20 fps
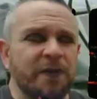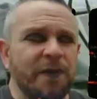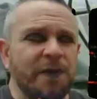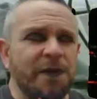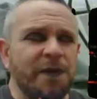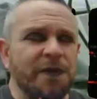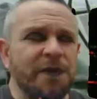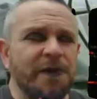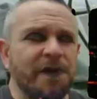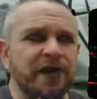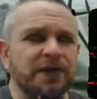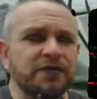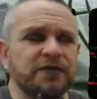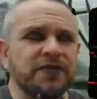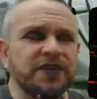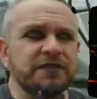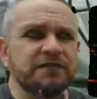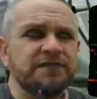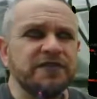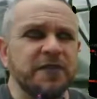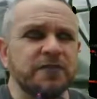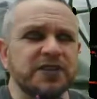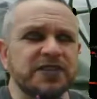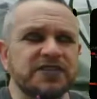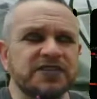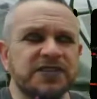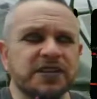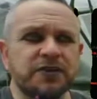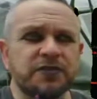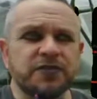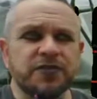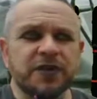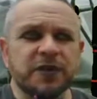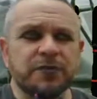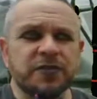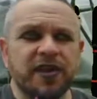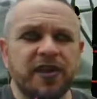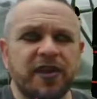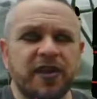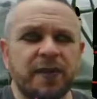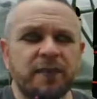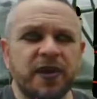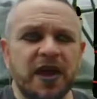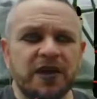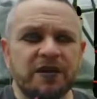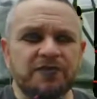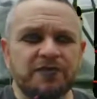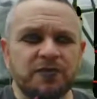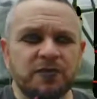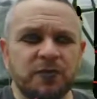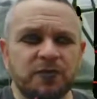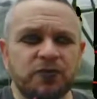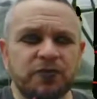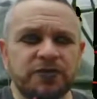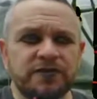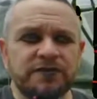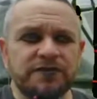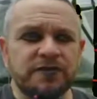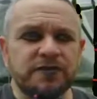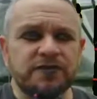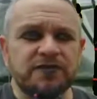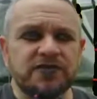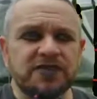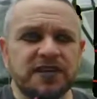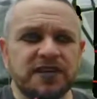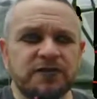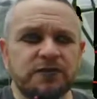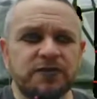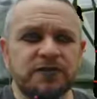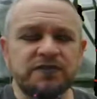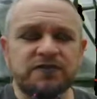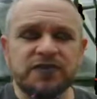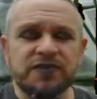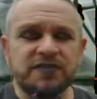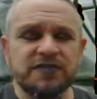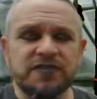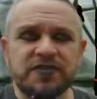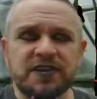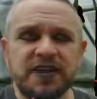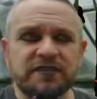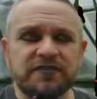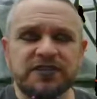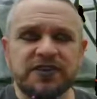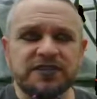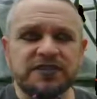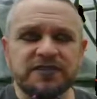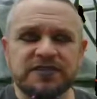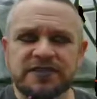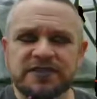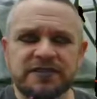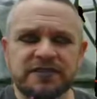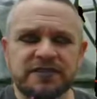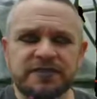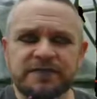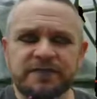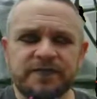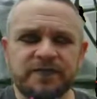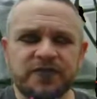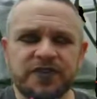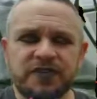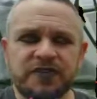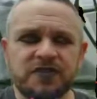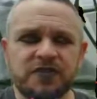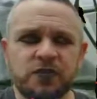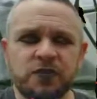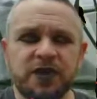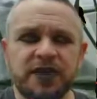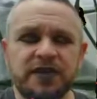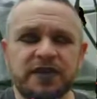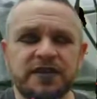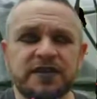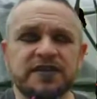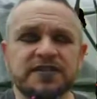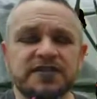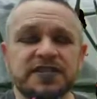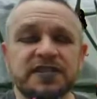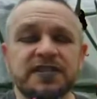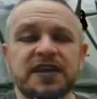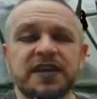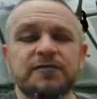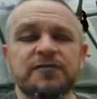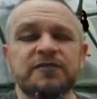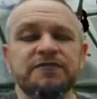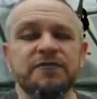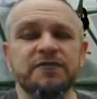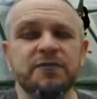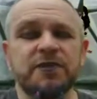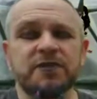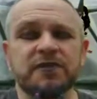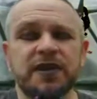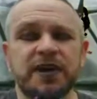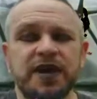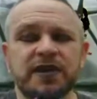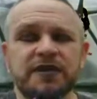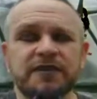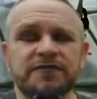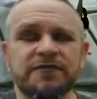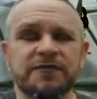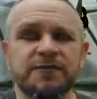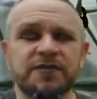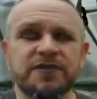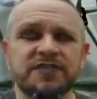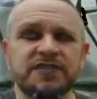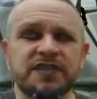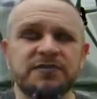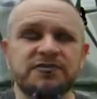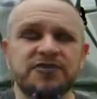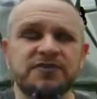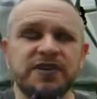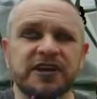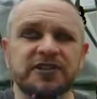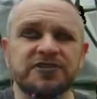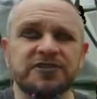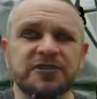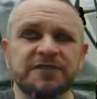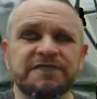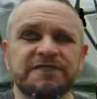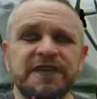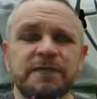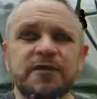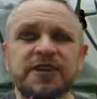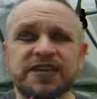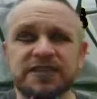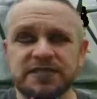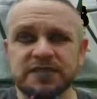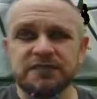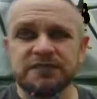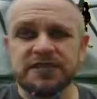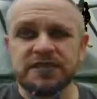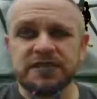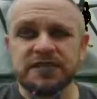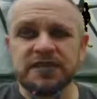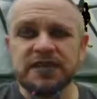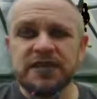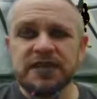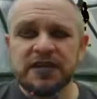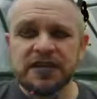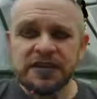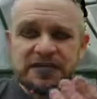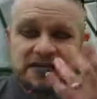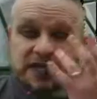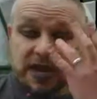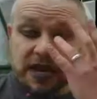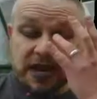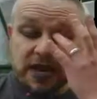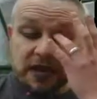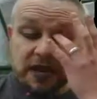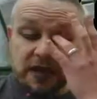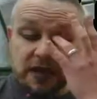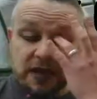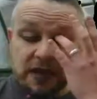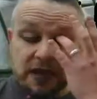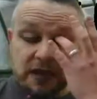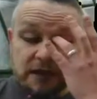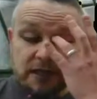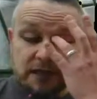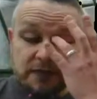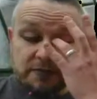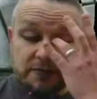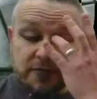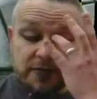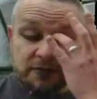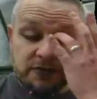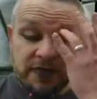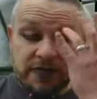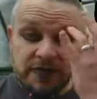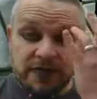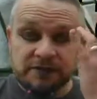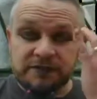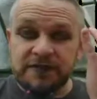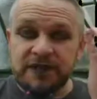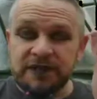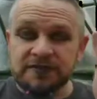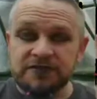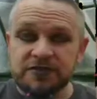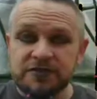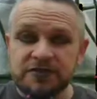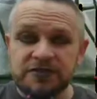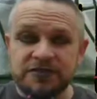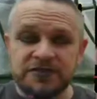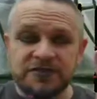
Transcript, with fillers: I don't think feminist psychotherapy came at it from a point of view of saying we've looked at the evidence and this is the way it is. They came at, from, at it from the same direction that feminism did, saying, by the way, I've, I've learned just